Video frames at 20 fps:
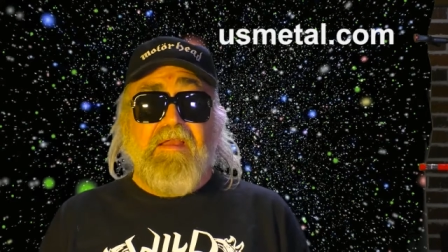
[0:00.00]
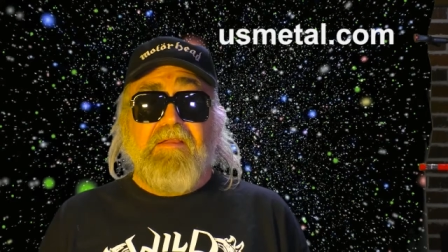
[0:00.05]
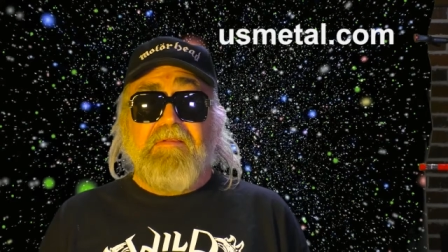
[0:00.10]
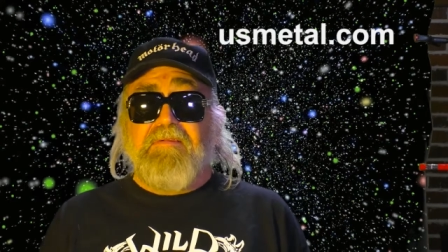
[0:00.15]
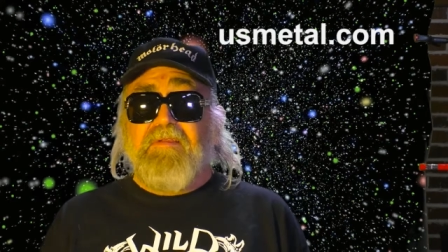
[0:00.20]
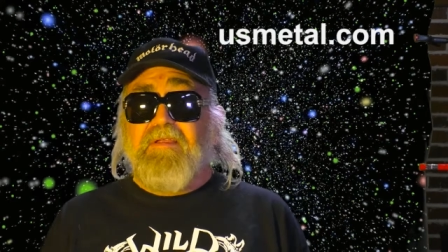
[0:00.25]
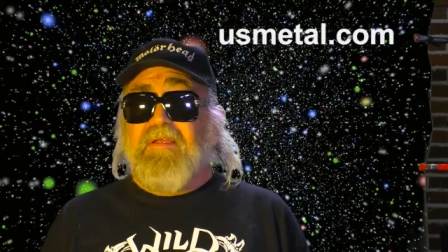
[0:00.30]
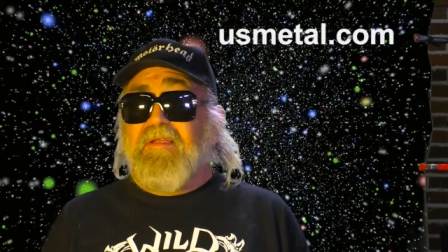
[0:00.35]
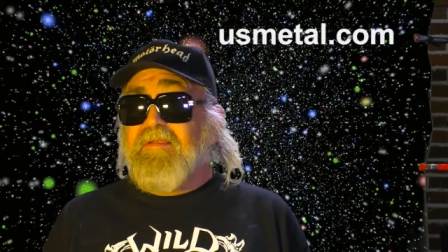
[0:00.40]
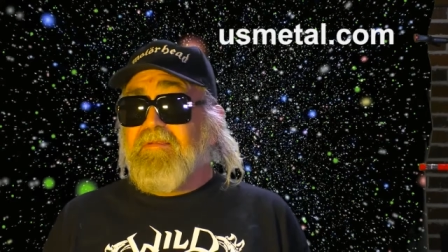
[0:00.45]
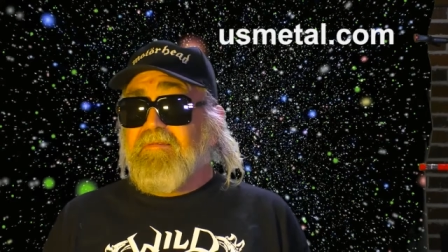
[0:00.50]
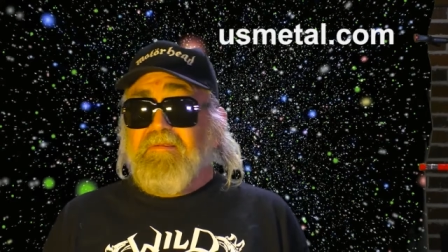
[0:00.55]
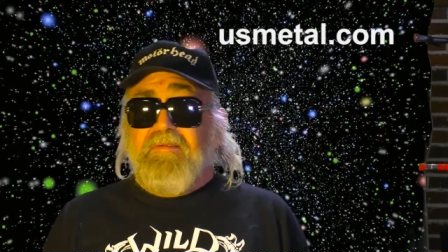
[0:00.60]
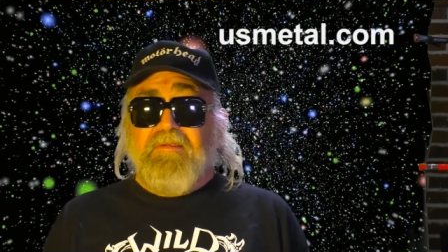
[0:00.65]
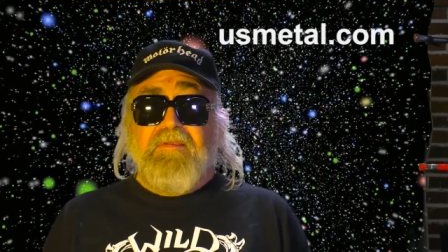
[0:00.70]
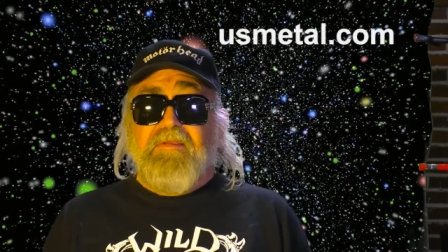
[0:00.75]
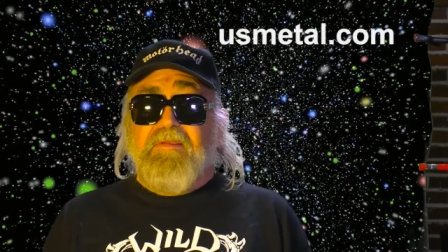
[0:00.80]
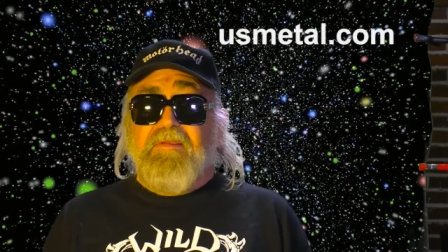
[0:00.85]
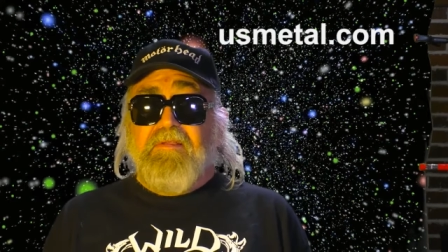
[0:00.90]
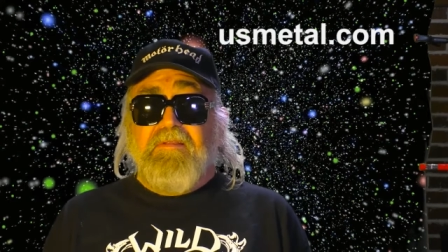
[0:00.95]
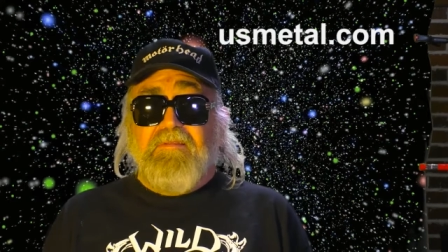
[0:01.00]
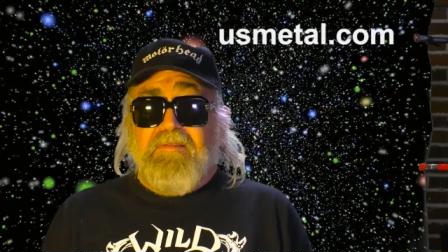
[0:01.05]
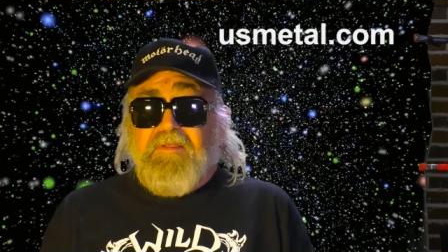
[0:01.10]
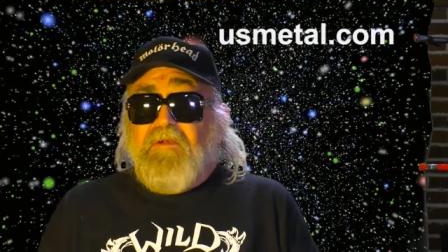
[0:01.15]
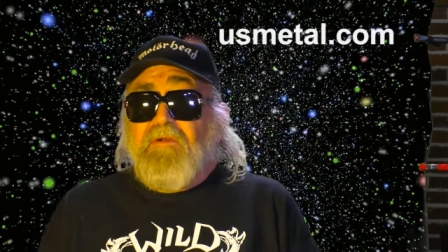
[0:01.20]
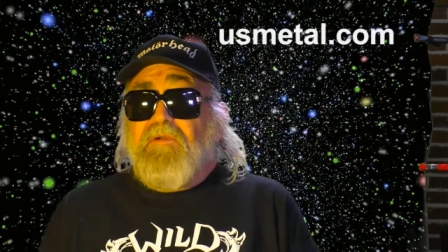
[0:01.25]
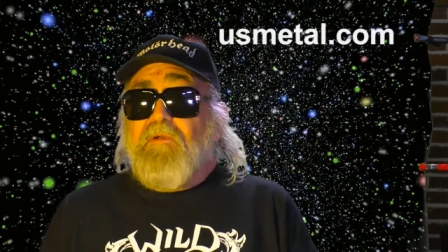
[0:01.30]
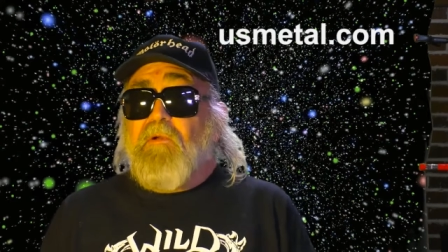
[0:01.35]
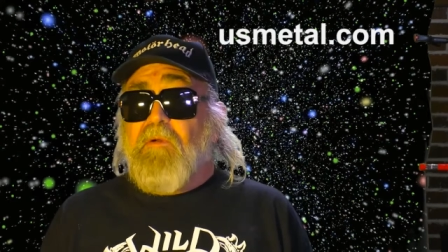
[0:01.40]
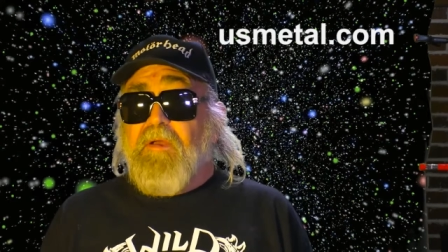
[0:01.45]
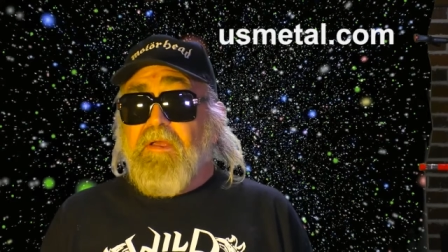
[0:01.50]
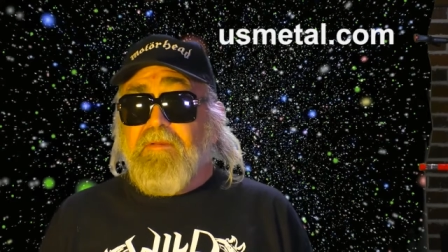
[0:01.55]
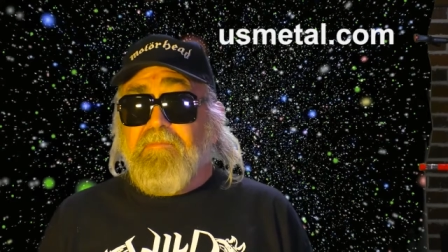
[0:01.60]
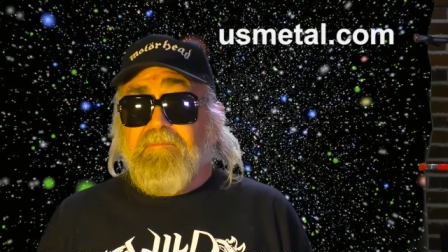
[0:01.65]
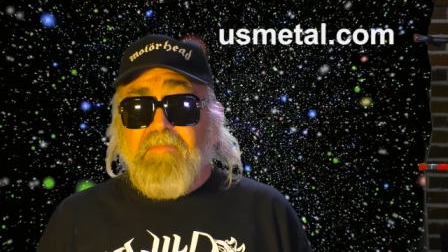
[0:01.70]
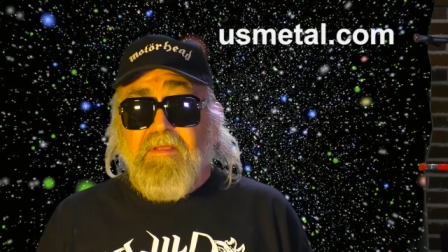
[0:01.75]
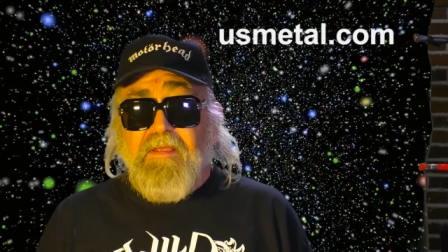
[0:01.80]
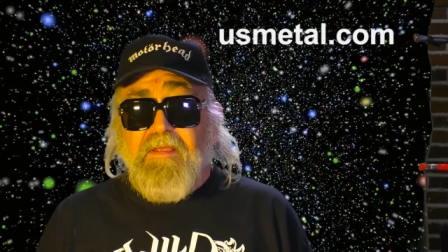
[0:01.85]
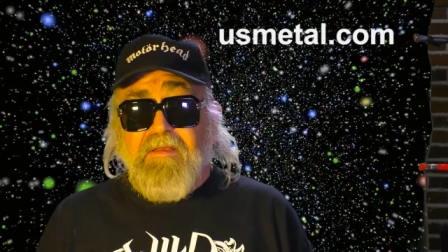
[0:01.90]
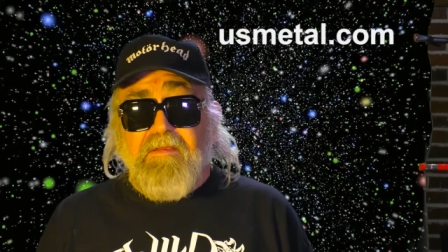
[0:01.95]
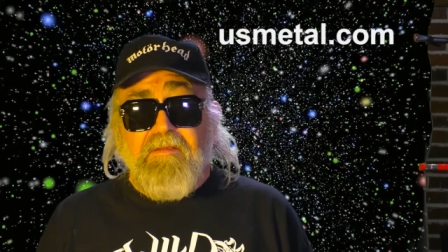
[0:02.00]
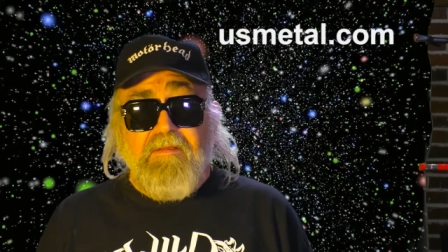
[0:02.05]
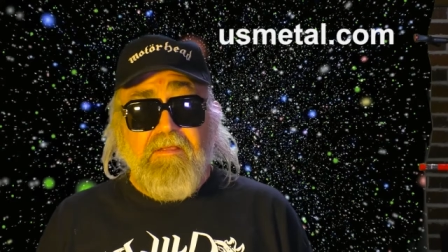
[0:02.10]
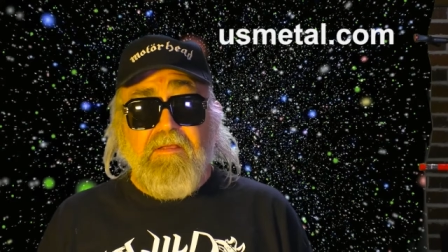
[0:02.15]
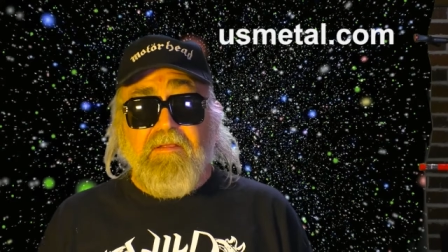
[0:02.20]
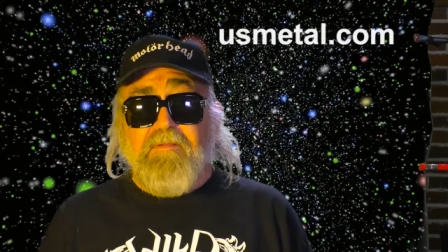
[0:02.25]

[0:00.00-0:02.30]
it's like they all quit. And